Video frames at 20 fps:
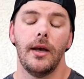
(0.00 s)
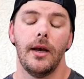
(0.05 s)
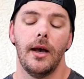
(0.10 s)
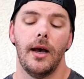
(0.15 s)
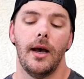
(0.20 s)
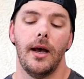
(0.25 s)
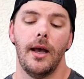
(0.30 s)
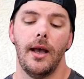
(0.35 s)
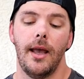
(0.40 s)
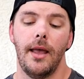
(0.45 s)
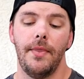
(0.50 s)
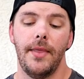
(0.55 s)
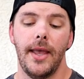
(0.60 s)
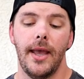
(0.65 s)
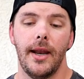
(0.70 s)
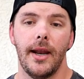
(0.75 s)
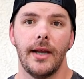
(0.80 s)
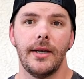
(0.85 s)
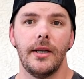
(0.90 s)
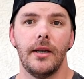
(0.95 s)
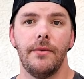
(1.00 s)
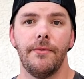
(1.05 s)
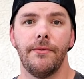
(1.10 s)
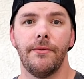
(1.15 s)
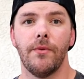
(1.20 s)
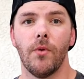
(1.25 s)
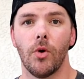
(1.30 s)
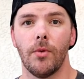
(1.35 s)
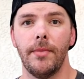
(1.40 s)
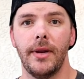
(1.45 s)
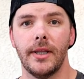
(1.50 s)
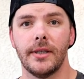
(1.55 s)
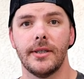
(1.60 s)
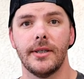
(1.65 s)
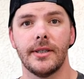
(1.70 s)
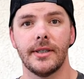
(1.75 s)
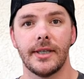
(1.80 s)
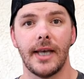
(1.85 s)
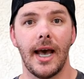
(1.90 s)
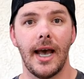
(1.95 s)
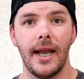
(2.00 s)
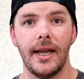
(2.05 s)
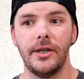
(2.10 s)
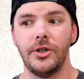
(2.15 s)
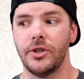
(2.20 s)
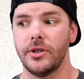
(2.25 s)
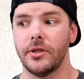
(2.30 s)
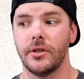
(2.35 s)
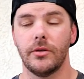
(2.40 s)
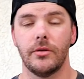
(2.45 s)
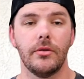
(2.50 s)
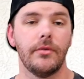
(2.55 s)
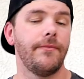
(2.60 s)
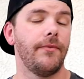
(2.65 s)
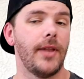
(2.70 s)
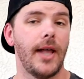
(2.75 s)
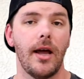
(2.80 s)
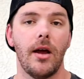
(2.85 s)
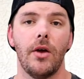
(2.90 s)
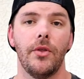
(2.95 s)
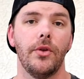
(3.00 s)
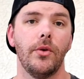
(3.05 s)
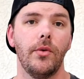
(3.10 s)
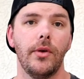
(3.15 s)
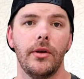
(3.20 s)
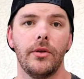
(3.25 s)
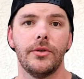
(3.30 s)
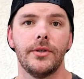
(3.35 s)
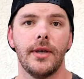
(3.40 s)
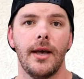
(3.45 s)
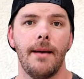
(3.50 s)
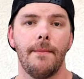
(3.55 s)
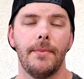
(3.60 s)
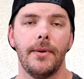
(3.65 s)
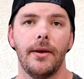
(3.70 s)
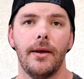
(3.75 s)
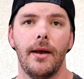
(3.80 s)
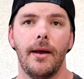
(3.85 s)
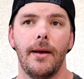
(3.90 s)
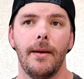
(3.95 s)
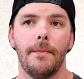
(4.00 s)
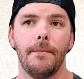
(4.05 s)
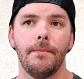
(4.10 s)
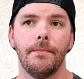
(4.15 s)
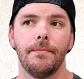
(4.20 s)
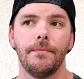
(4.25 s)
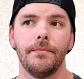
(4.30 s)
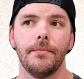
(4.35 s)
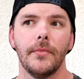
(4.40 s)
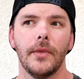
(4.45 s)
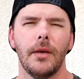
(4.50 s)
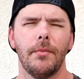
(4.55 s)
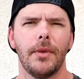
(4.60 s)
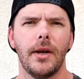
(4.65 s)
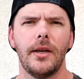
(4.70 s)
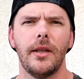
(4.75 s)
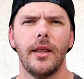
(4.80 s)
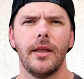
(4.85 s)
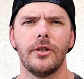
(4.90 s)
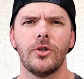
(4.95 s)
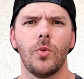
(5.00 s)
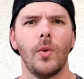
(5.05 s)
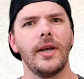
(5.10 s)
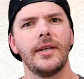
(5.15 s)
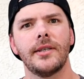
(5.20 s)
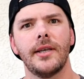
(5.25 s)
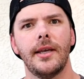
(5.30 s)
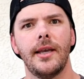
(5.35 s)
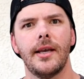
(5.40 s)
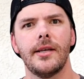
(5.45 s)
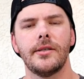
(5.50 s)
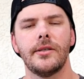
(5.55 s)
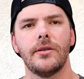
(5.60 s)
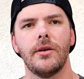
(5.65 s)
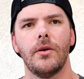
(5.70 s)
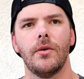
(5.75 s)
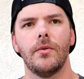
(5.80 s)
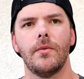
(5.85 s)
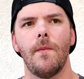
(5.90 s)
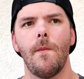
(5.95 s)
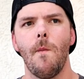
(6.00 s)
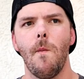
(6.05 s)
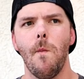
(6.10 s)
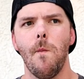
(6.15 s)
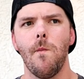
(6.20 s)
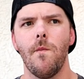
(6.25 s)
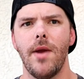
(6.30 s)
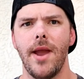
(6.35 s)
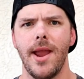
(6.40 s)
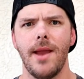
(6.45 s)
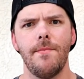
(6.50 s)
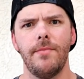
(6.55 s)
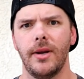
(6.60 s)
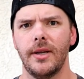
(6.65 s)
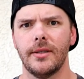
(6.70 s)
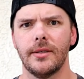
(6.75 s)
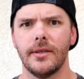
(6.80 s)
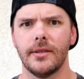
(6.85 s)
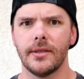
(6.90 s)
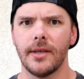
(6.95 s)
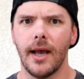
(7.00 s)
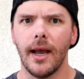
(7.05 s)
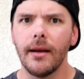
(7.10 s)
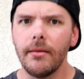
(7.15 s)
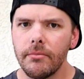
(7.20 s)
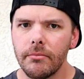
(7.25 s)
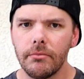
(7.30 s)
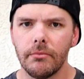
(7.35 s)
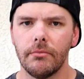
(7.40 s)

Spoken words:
And then I did 4 minutes aside, just flat on the griddle top. But I did it twice, I guess, so 8 minutes aside.